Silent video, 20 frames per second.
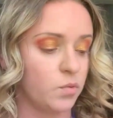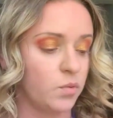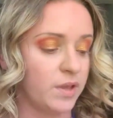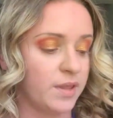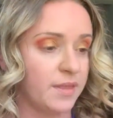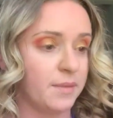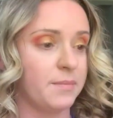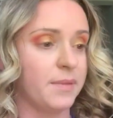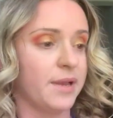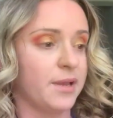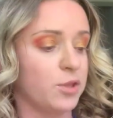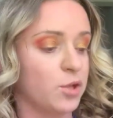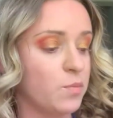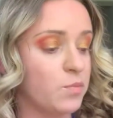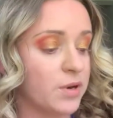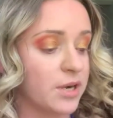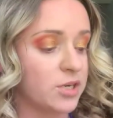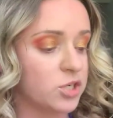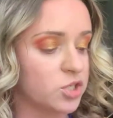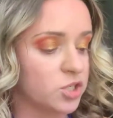my other
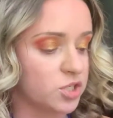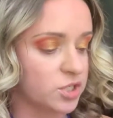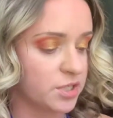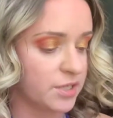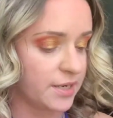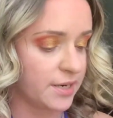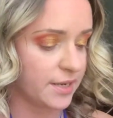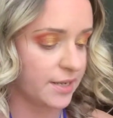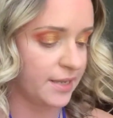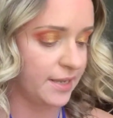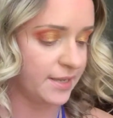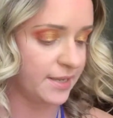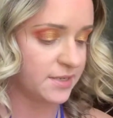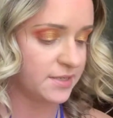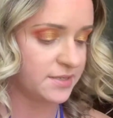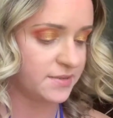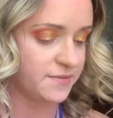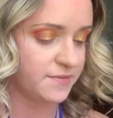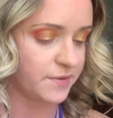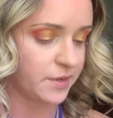brush that I
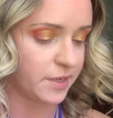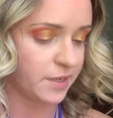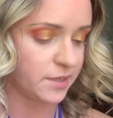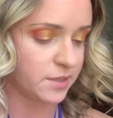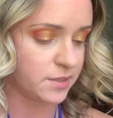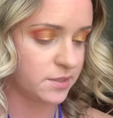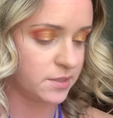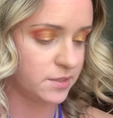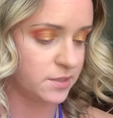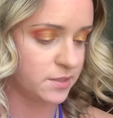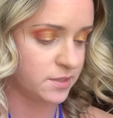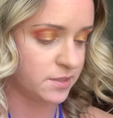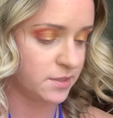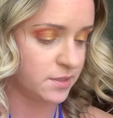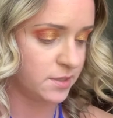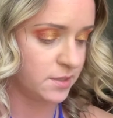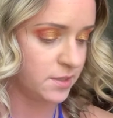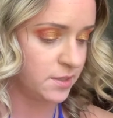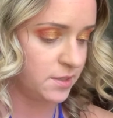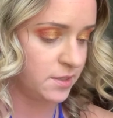can't
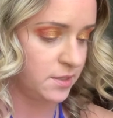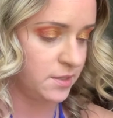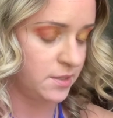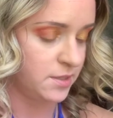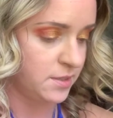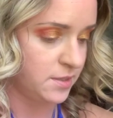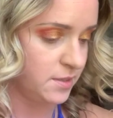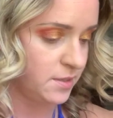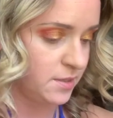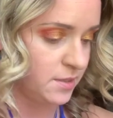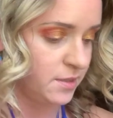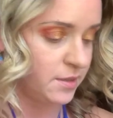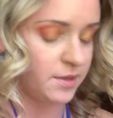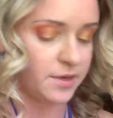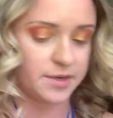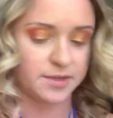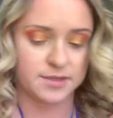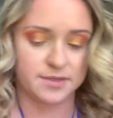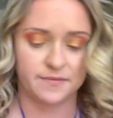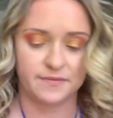find. Oh, there
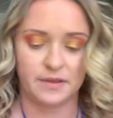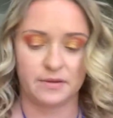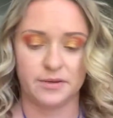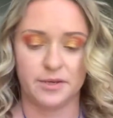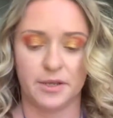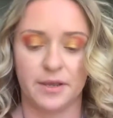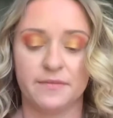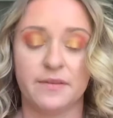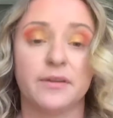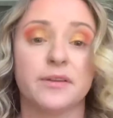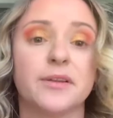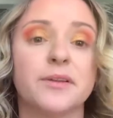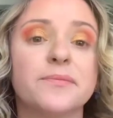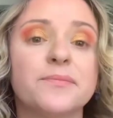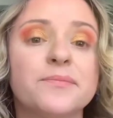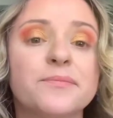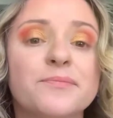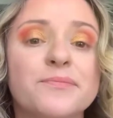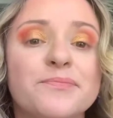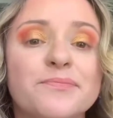it is. I found it.
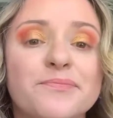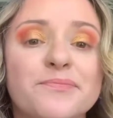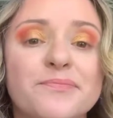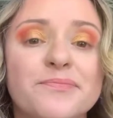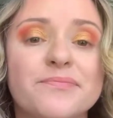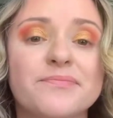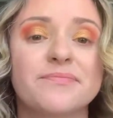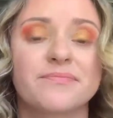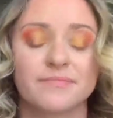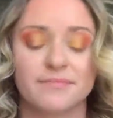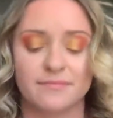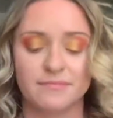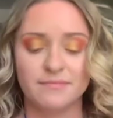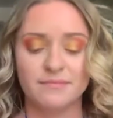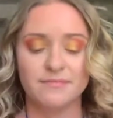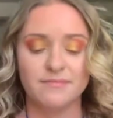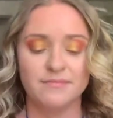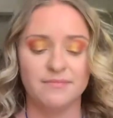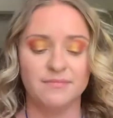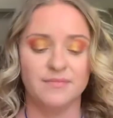
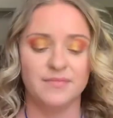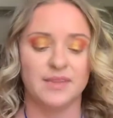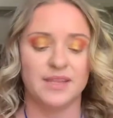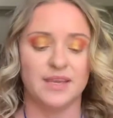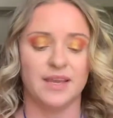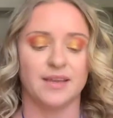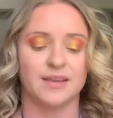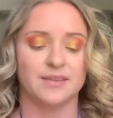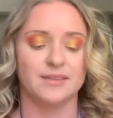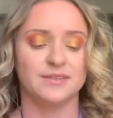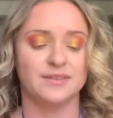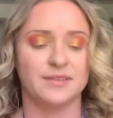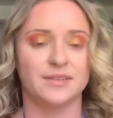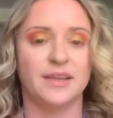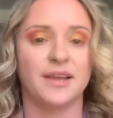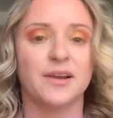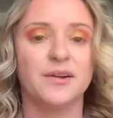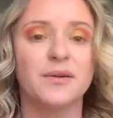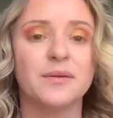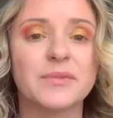Okay, so
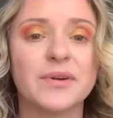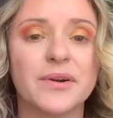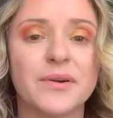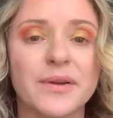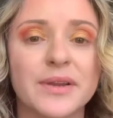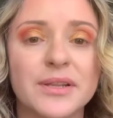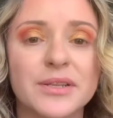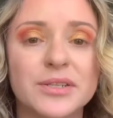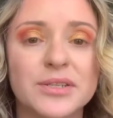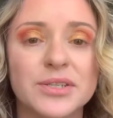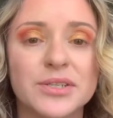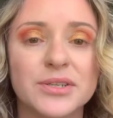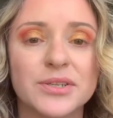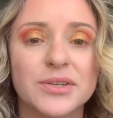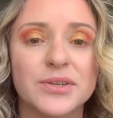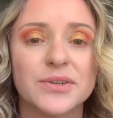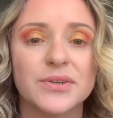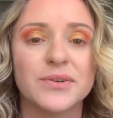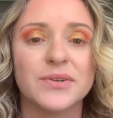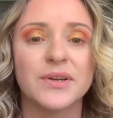now I'm going
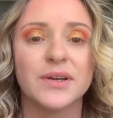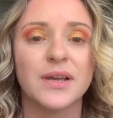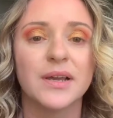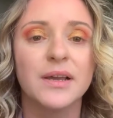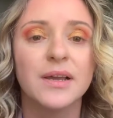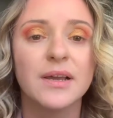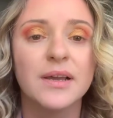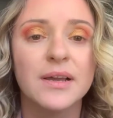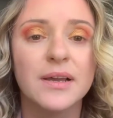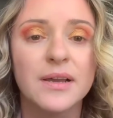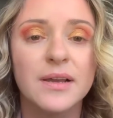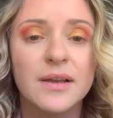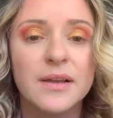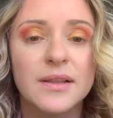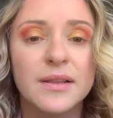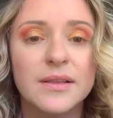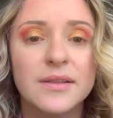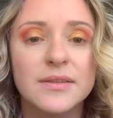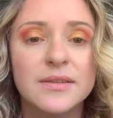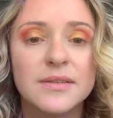to,
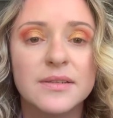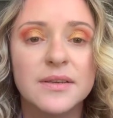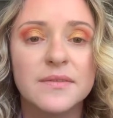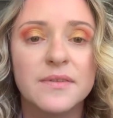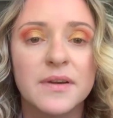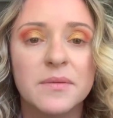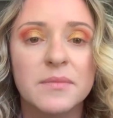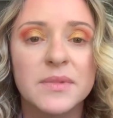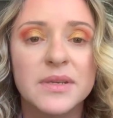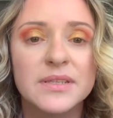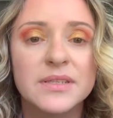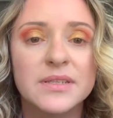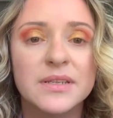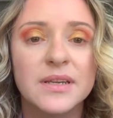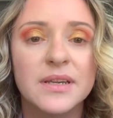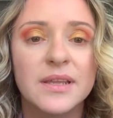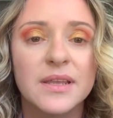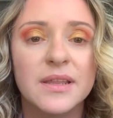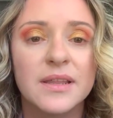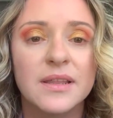let's see if I missed
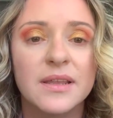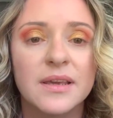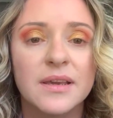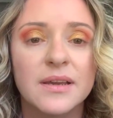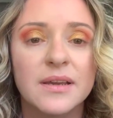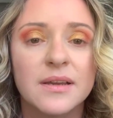anything.